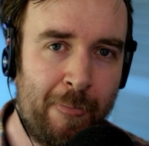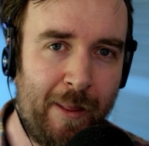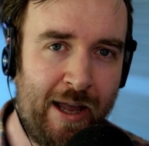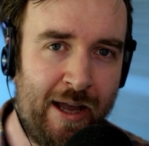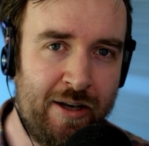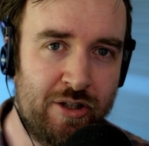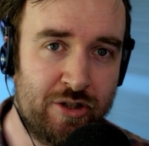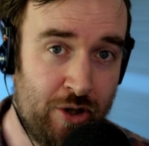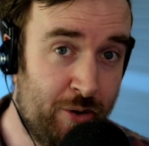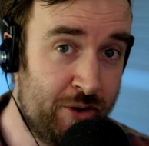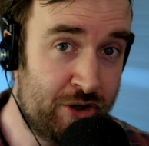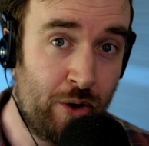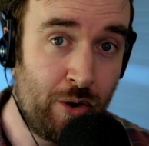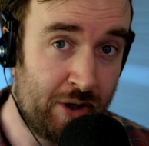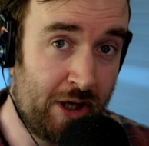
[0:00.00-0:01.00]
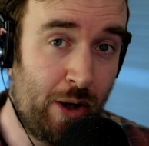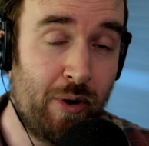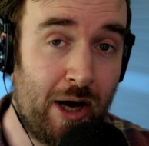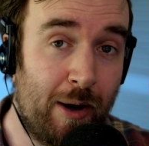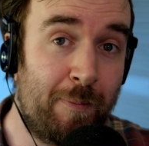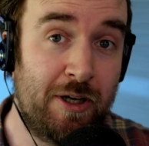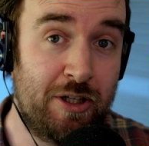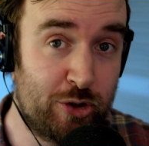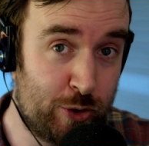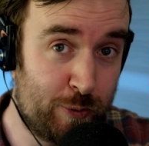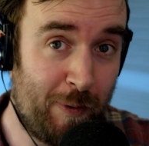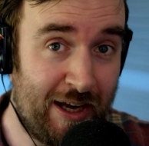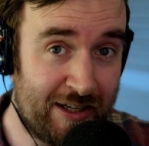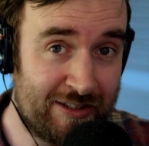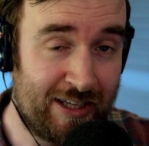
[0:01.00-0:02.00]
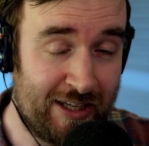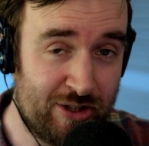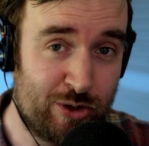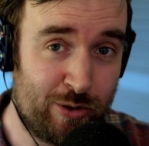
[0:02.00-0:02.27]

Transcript: And as long as you're not going up and inspecting it